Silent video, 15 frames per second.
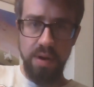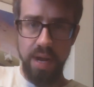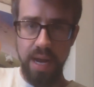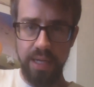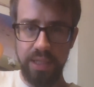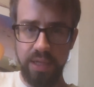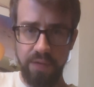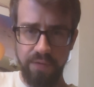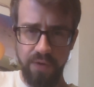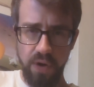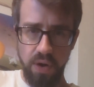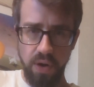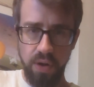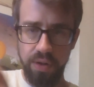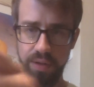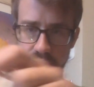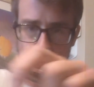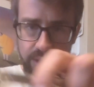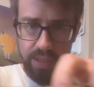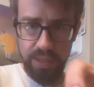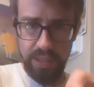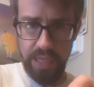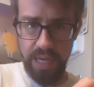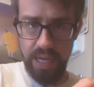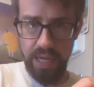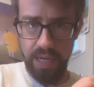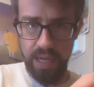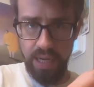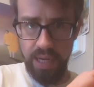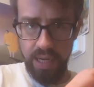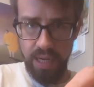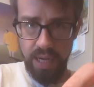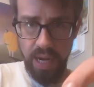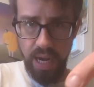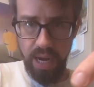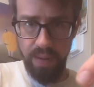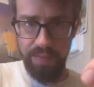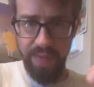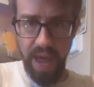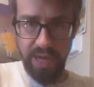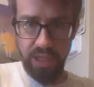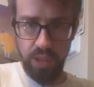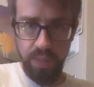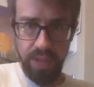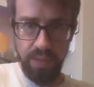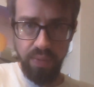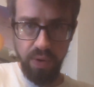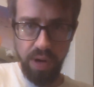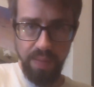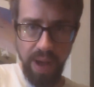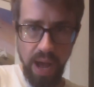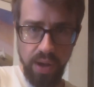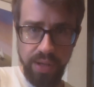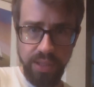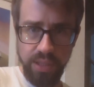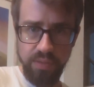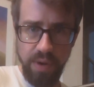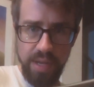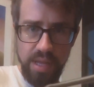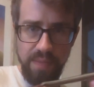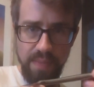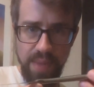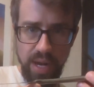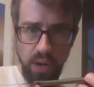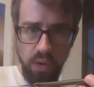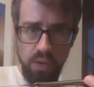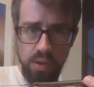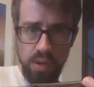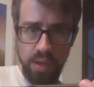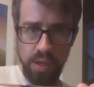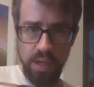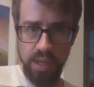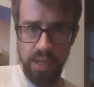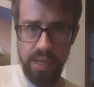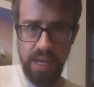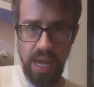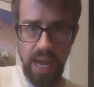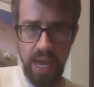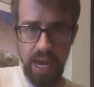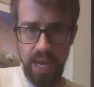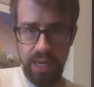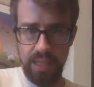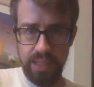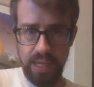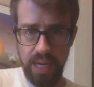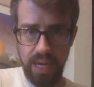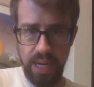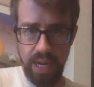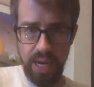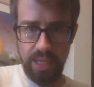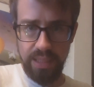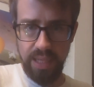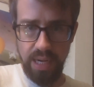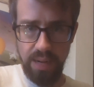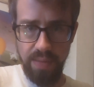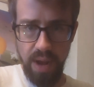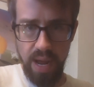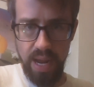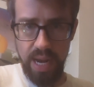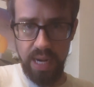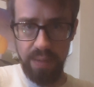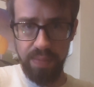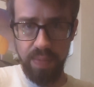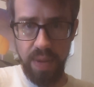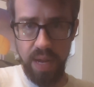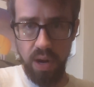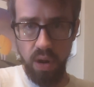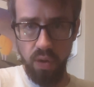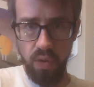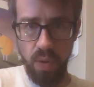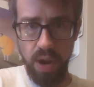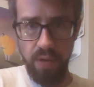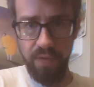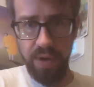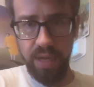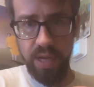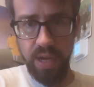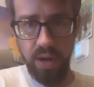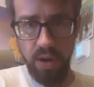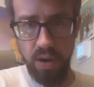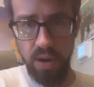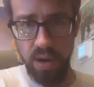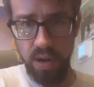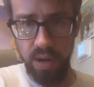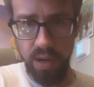Instant fall. See, that should be the point of balance, right in the middle, and instead I end up being all the way over here